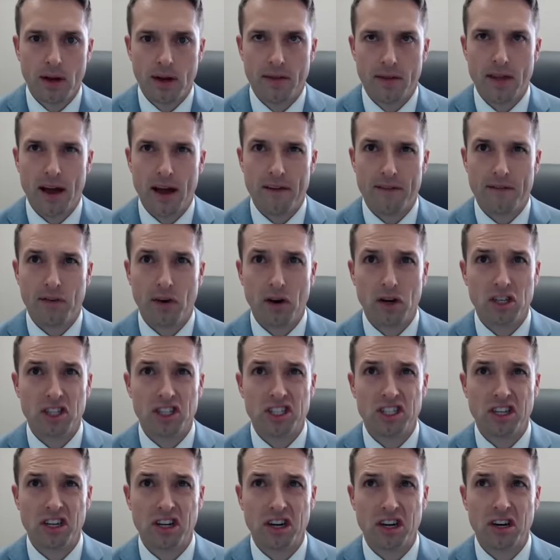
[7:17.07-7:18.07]
That
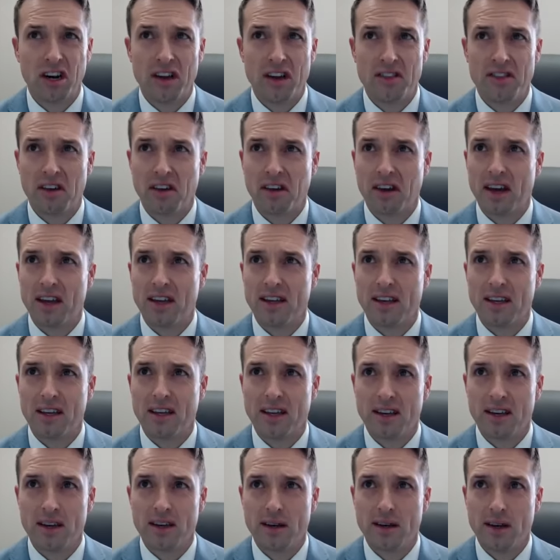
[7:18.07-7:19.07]
first year, I think
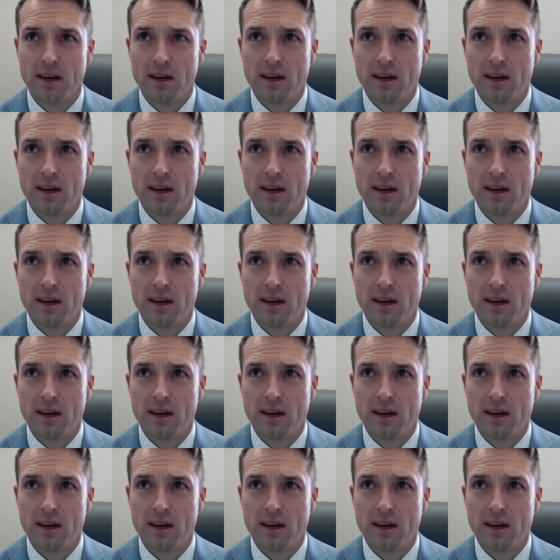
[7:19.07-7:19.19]
I'd